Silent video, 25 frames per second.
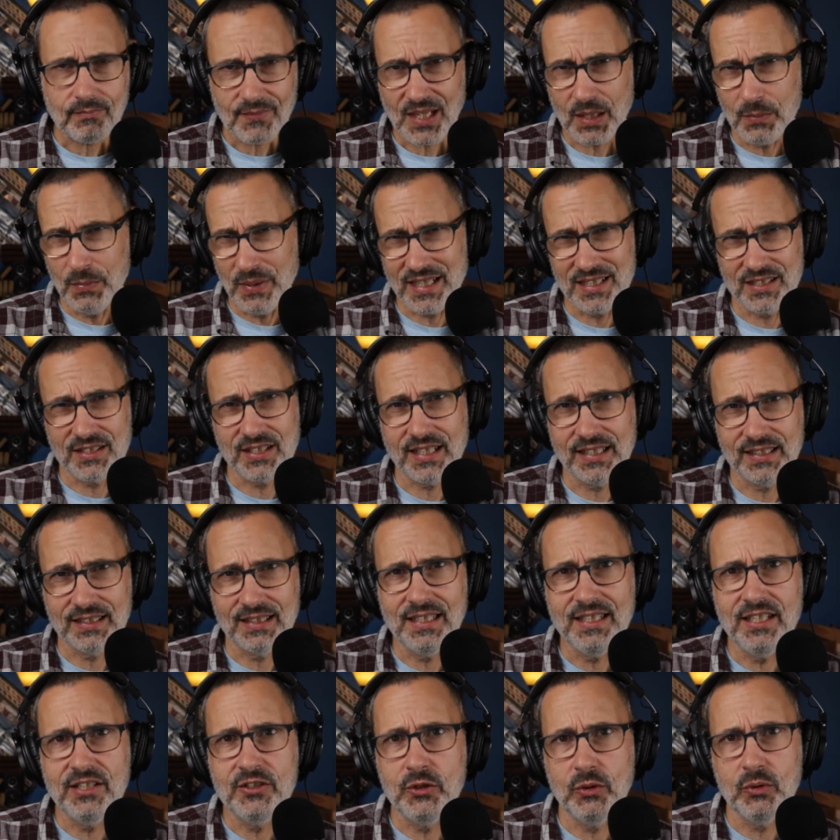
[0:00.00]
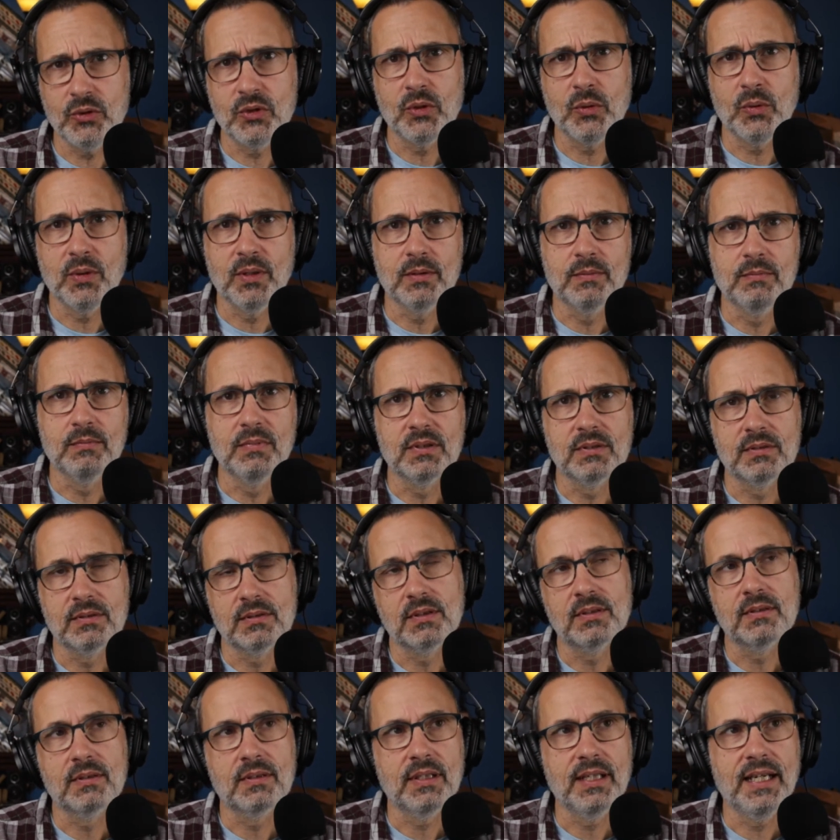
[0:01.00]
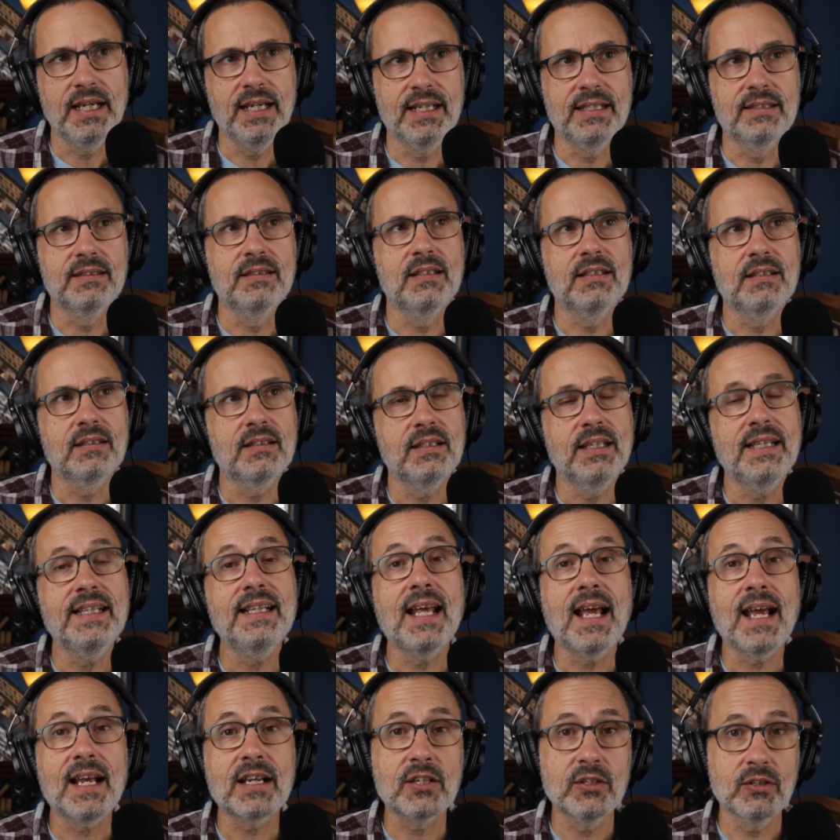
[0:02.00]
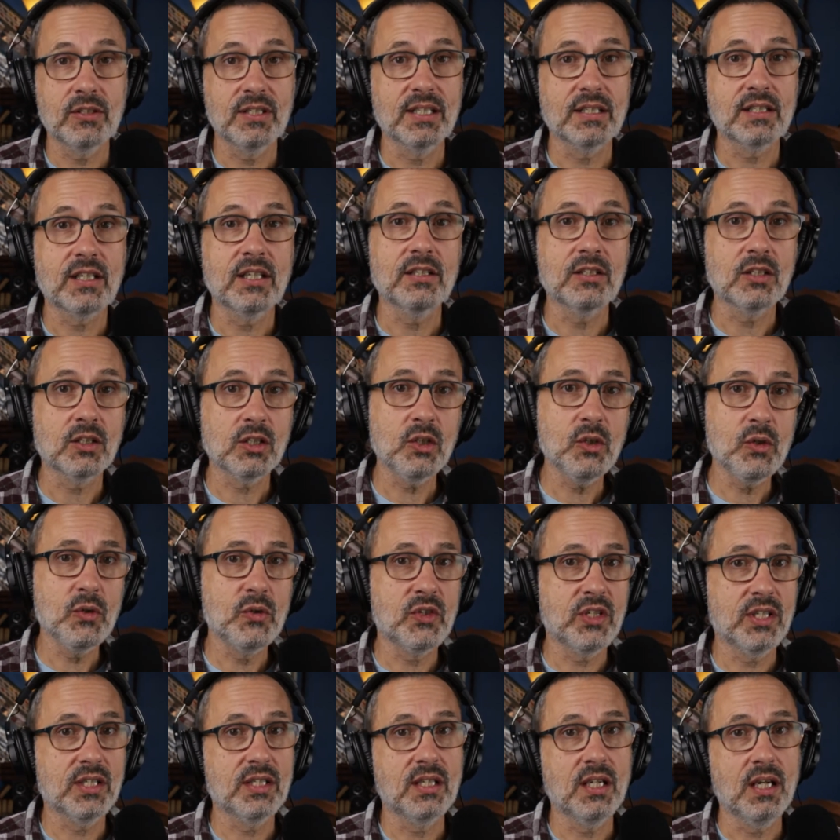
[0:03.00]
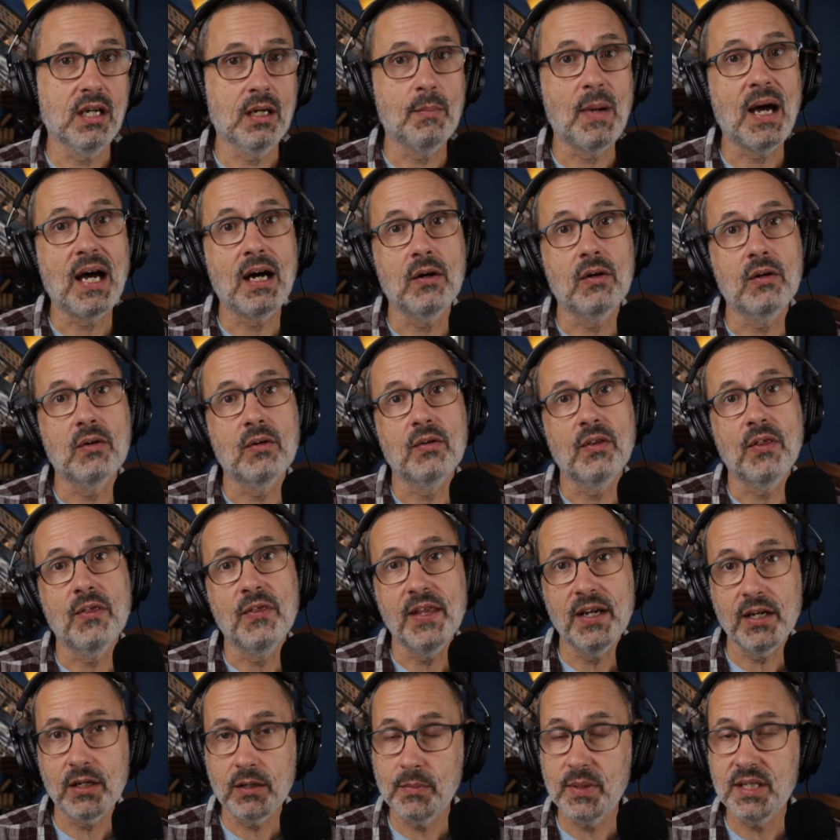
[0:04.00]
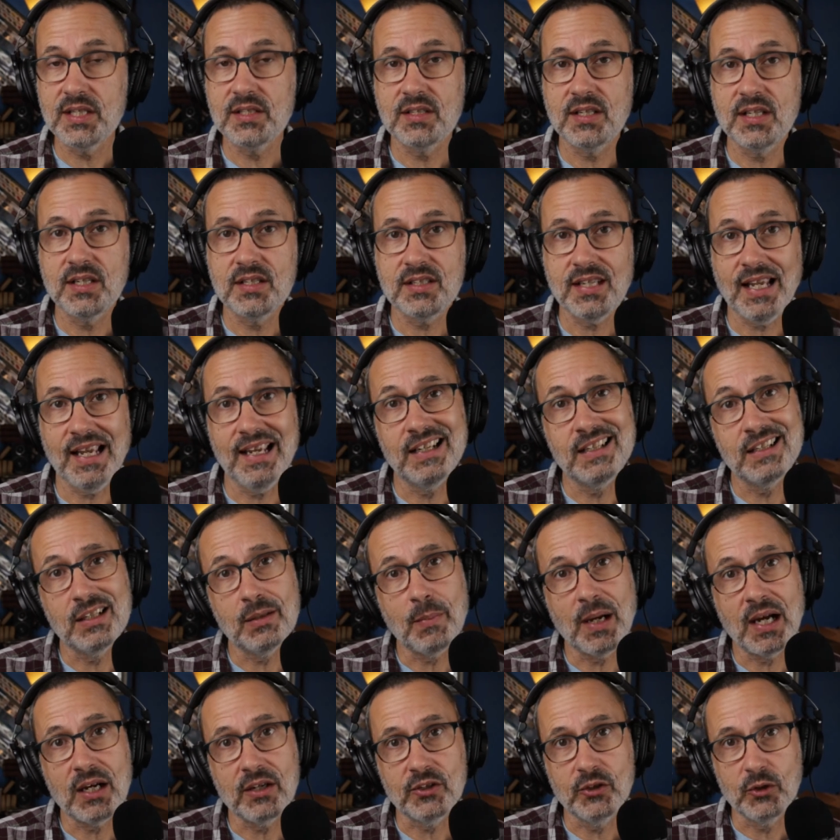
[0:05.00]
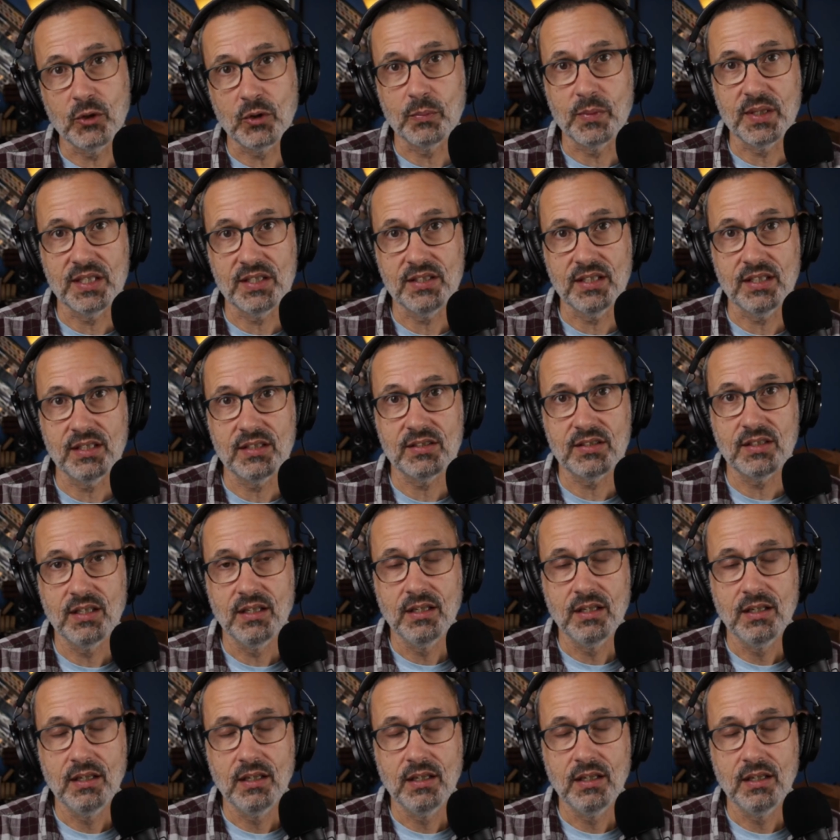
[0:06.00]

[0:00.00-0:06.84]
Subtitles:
because it can lead you to an inaccurate conclusion about their business and about your business.